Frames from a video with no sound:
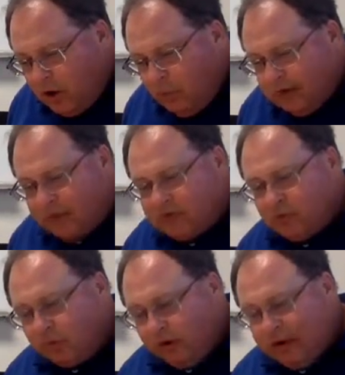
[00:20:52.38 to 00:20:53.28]
When I was
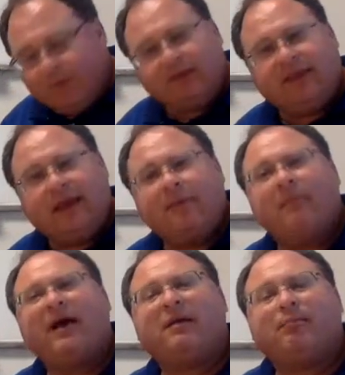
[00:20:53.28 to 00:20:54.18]
working with them,
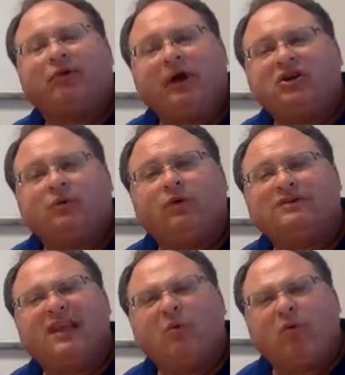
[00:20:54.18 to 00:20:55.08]
my impression was
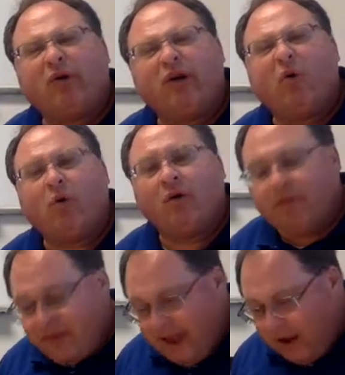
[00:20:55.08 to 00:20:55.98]
they weren't all
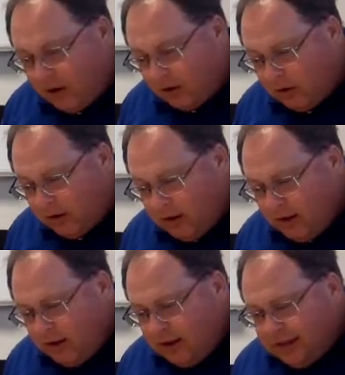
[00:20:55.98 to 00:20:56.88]
there.
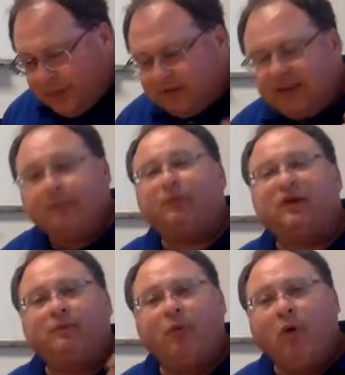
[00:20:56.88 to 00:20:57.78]
They were deeply
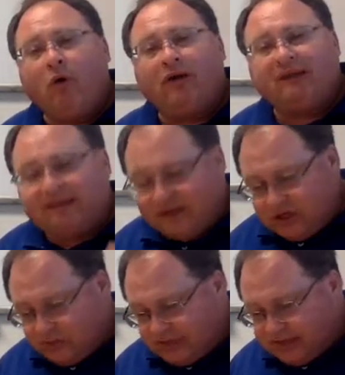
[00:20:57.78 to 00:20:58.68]
bored,
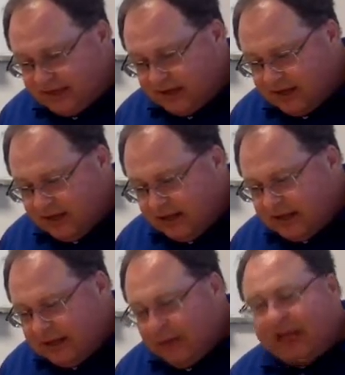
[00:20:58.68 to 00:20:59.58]
disinterested.
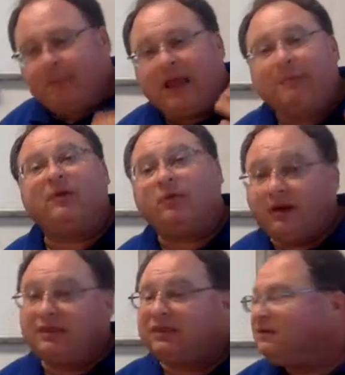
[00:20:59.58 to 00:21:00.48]
They were like people
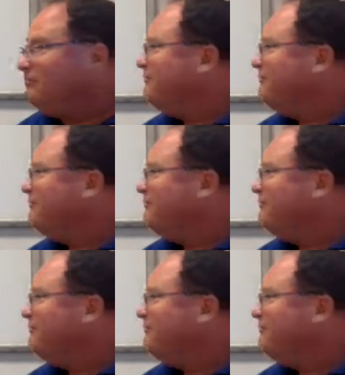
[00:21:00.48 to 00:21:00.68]
with